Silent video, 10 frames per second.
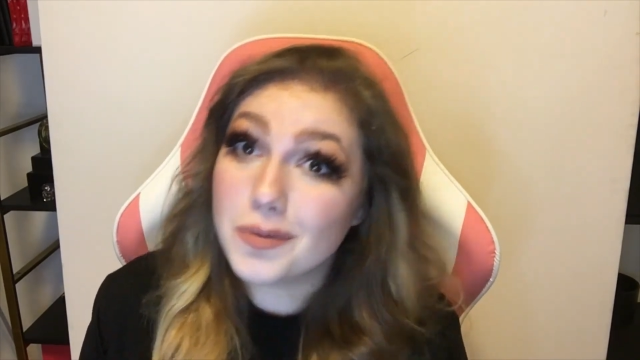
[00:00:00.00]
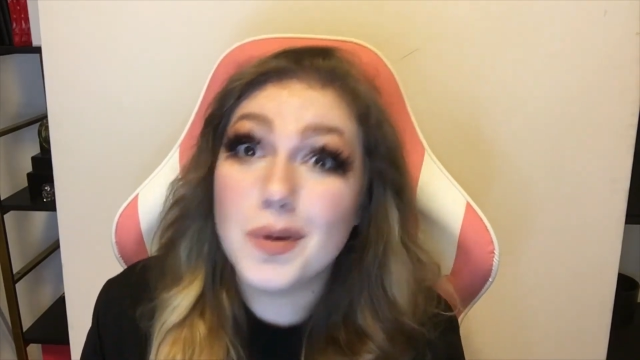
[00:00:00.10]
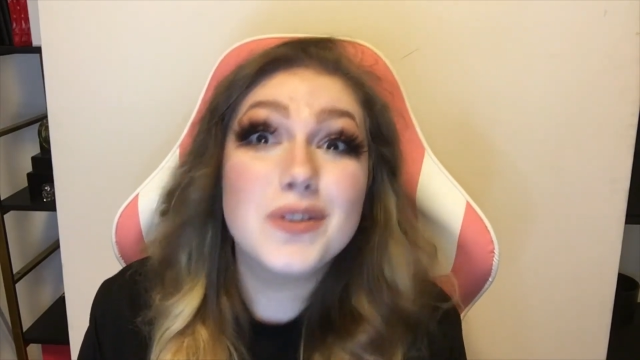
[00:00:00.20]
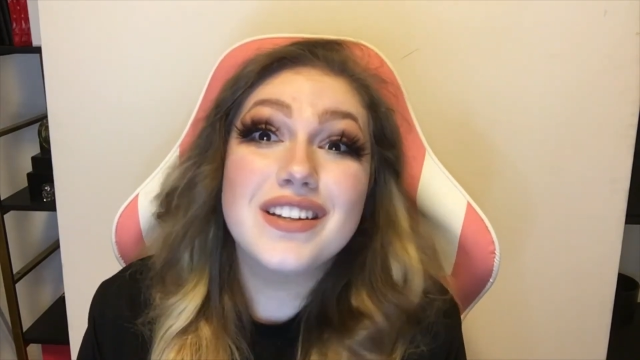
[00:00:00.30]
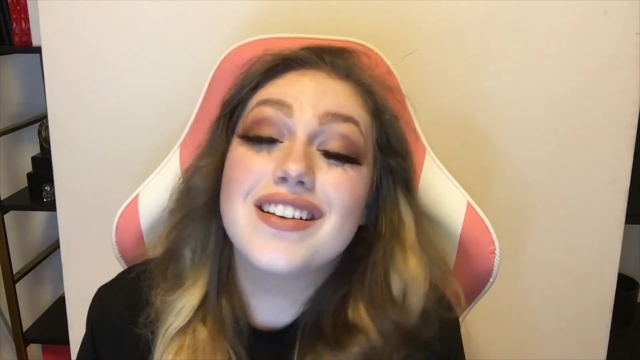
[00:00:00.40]
your
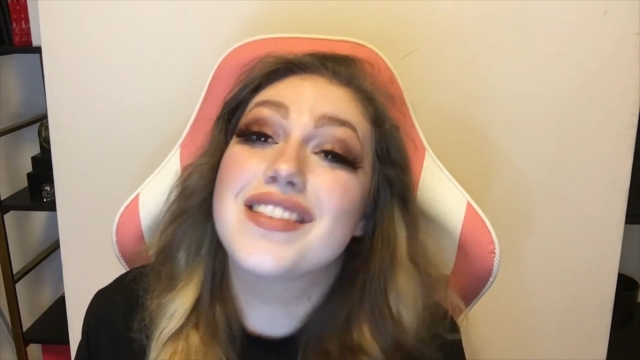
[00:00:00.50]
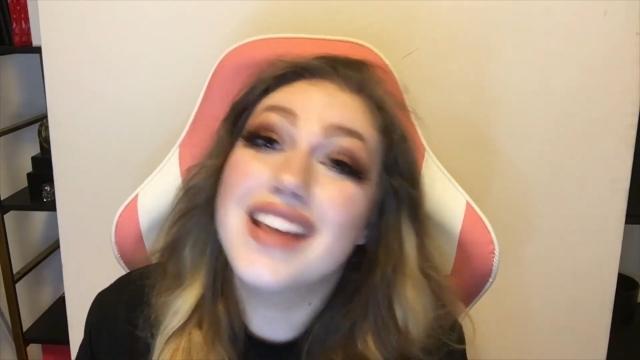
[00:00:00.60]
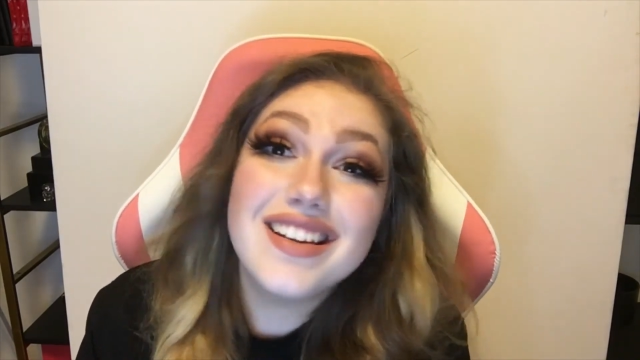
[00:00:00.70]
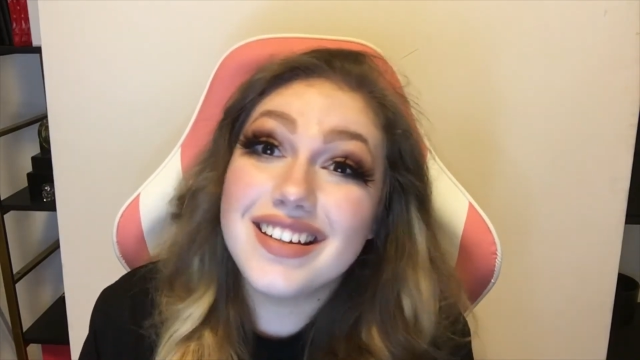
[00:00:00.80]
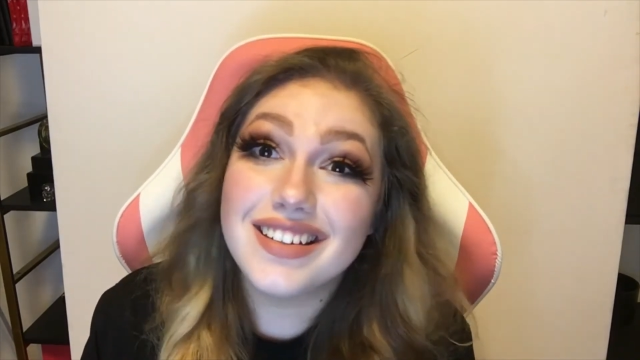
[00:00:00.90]
most
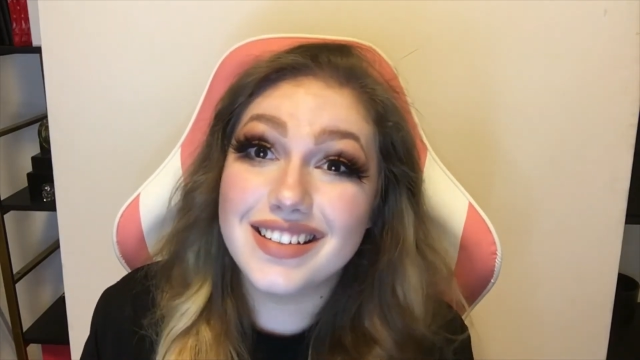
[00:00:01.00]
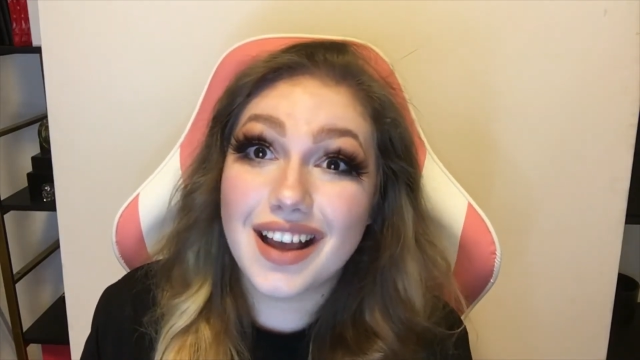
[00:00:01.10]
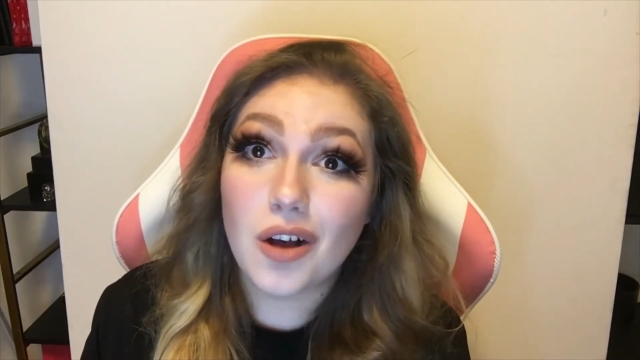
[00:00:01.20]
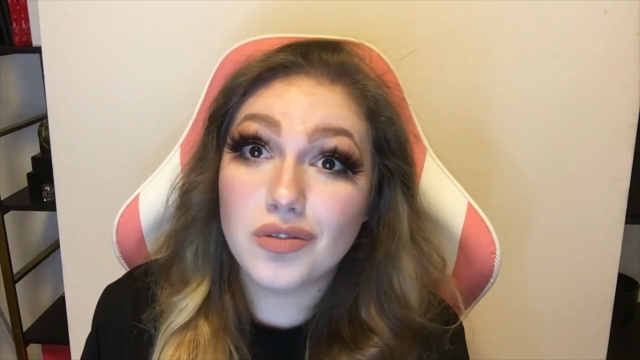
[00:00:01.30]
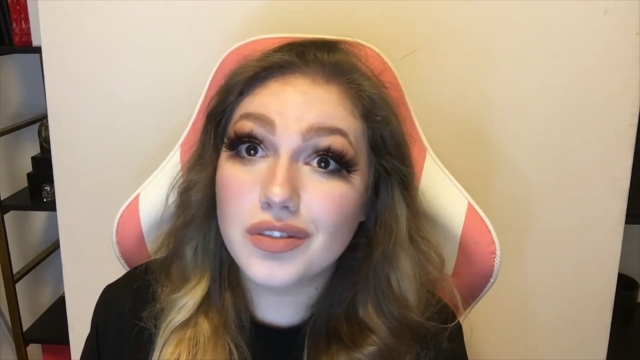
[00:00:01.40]
authentic
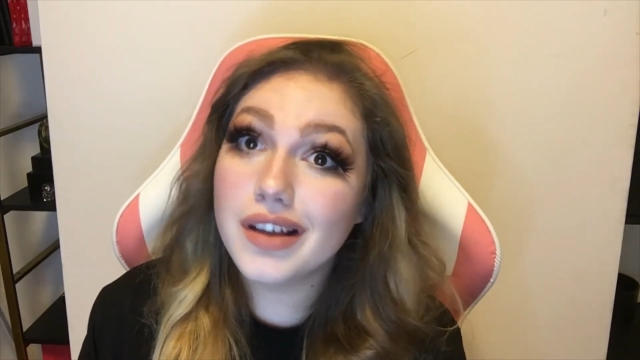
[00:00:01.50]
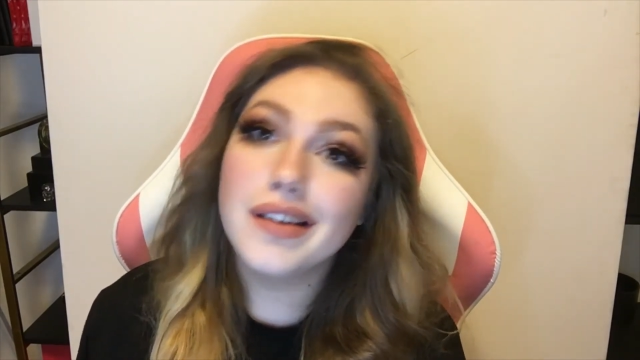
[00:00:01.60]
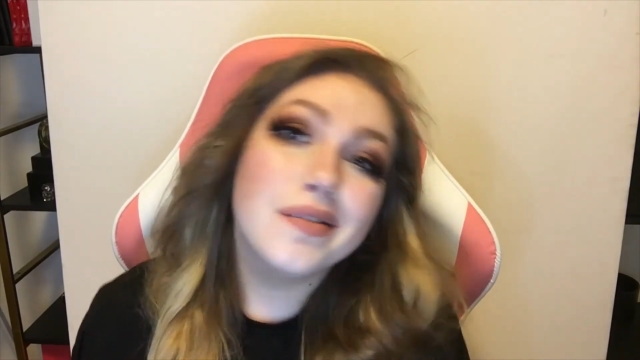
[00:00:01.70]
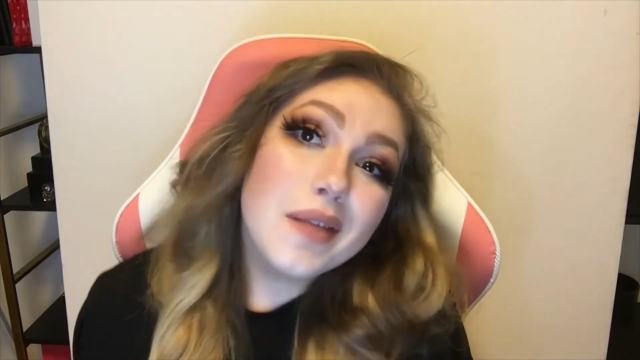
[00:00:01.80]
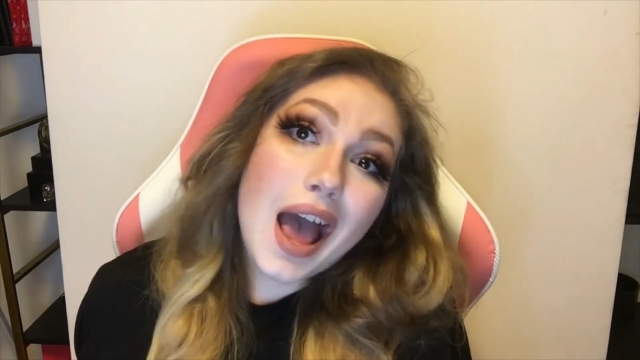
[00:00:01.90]
self,
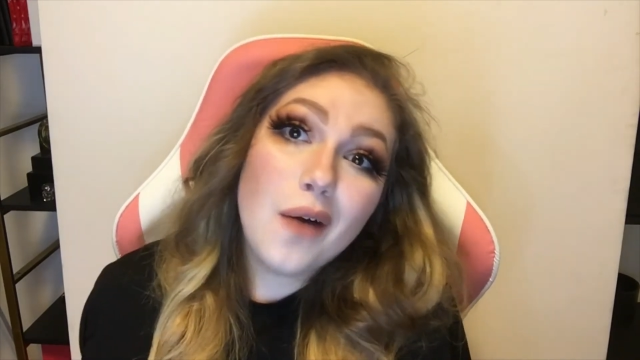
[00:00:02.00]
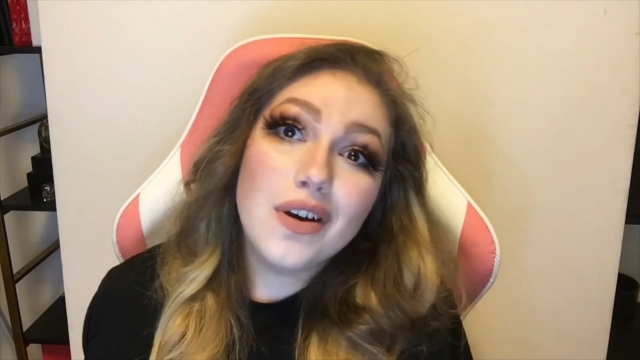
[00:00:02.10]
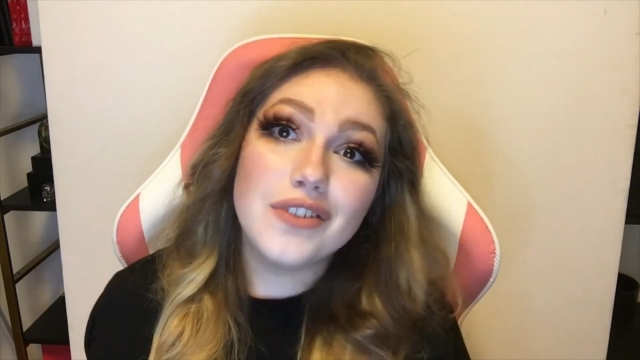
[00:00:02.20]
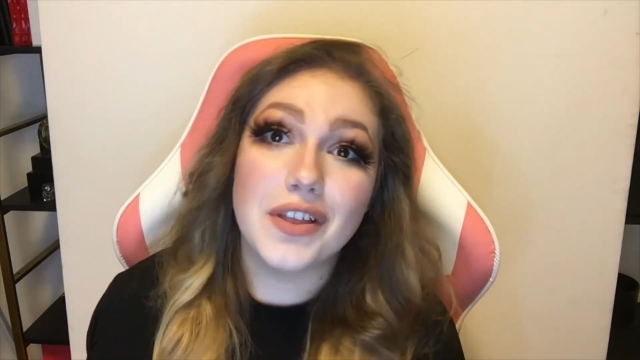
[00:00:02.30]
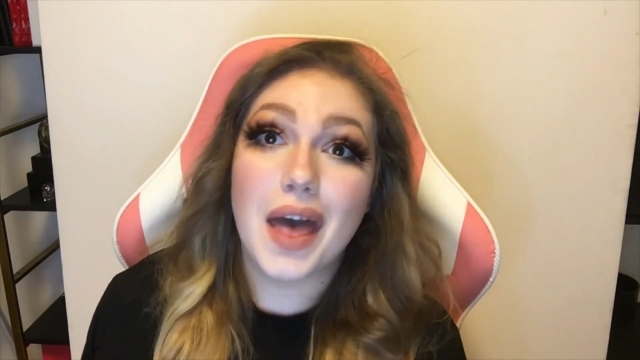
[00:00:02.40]

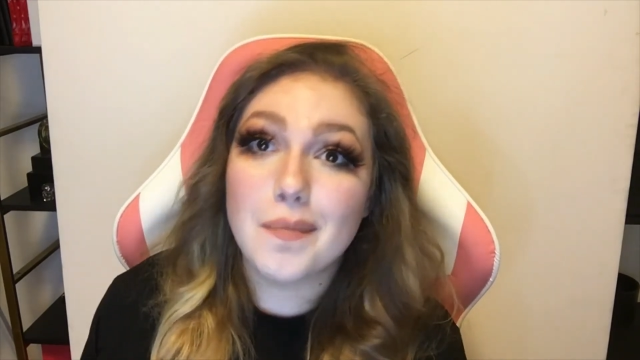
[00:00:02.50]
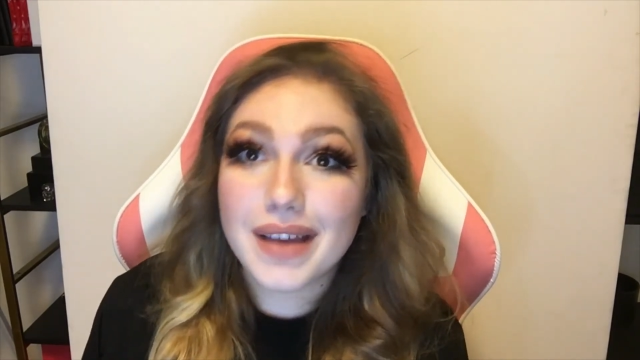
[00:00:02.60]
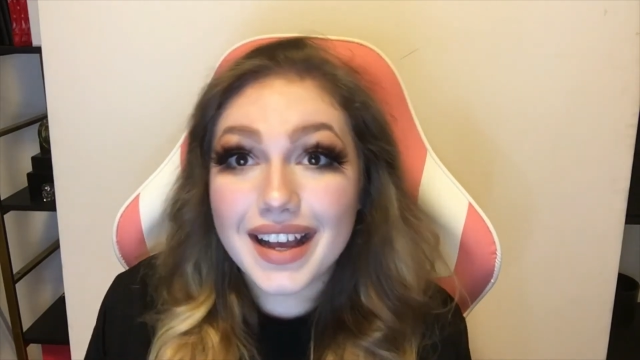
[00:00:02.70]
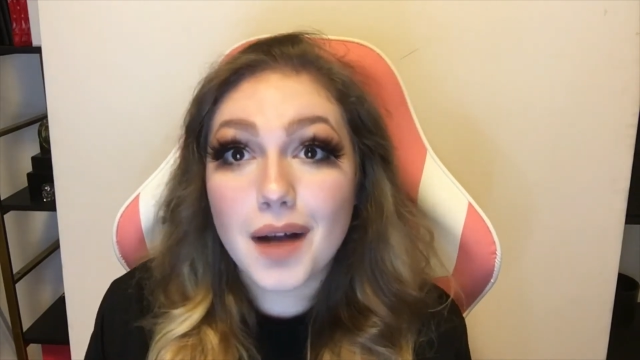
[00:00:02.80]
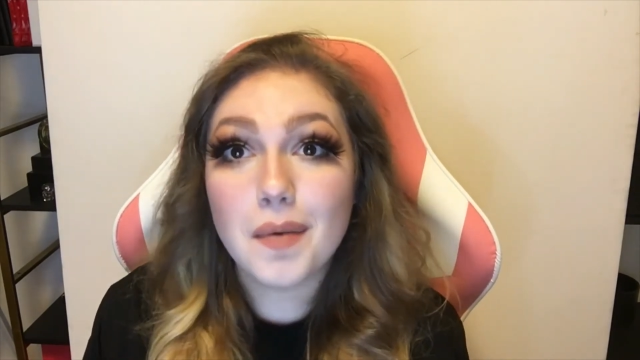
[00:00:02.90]
however that
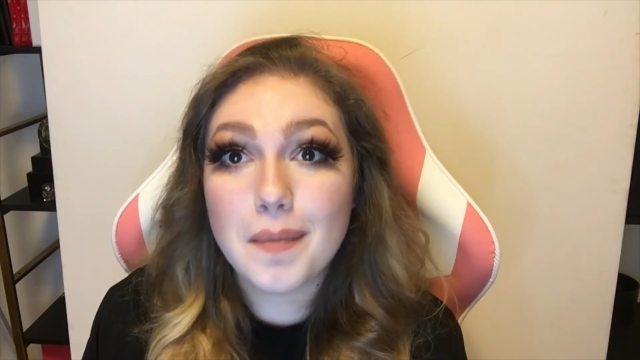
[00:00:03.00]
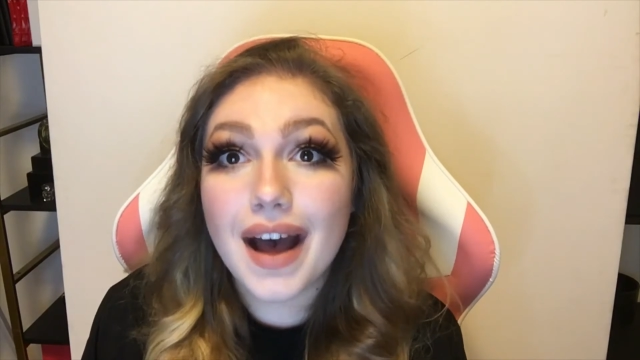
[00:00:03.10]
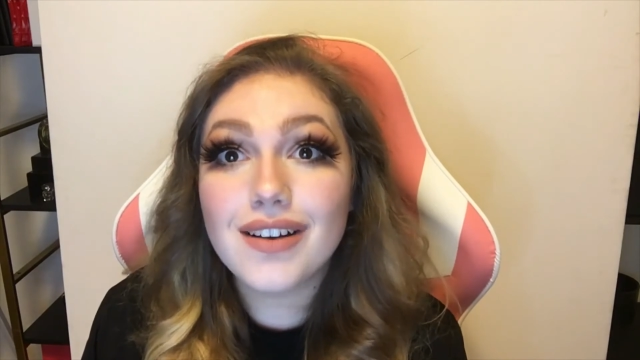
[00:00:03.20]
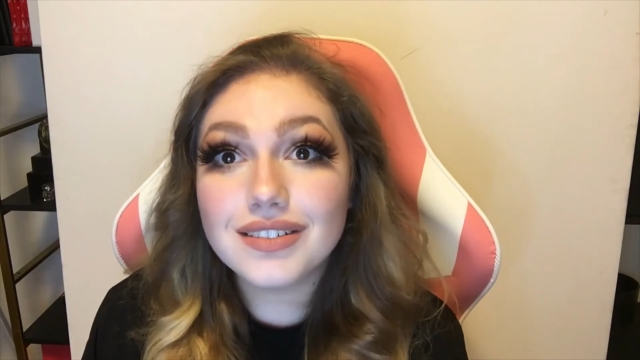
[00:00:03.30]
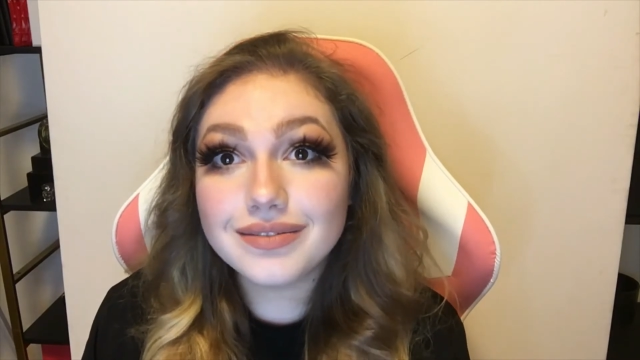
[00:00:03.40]
may come
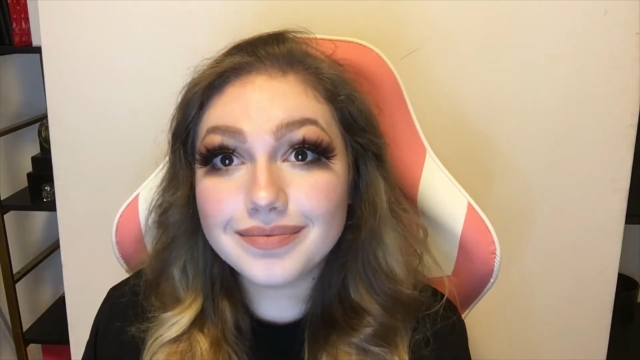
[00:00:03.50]
about.